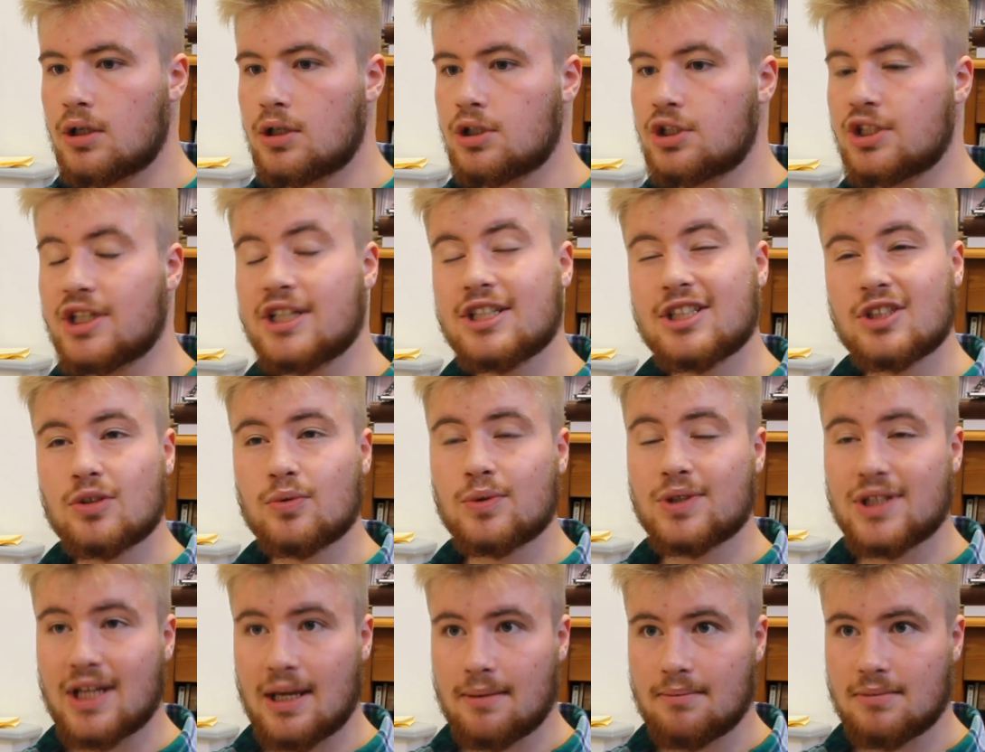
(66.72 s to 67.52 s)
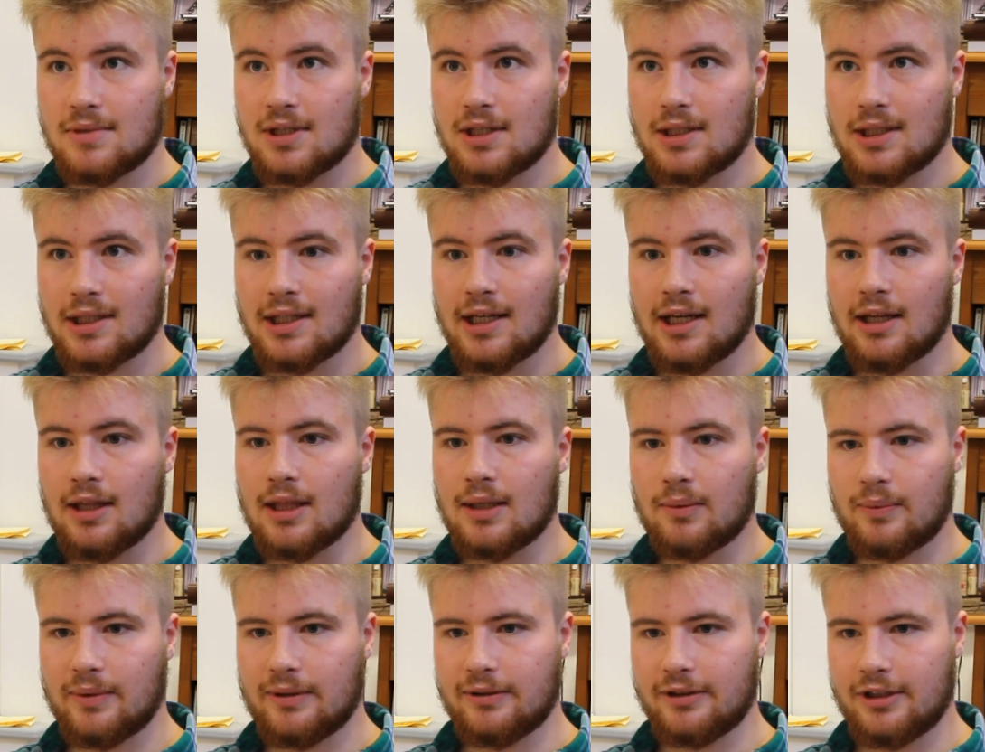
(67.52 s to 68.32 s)
Jesus was tempted in
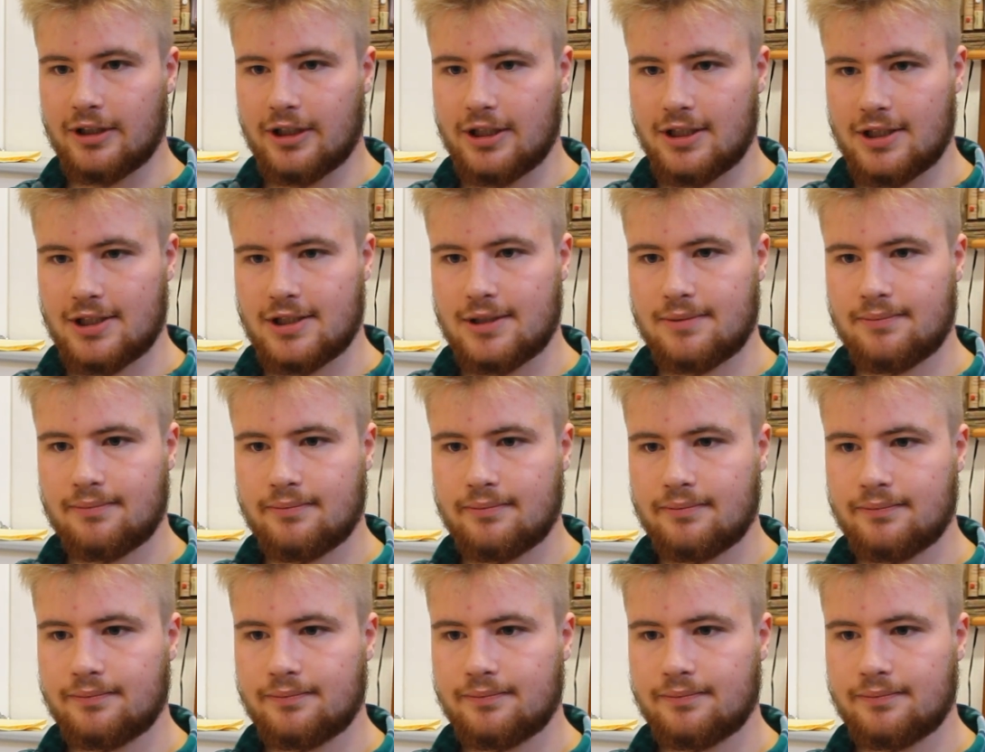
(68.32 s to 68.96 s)
the wilderness.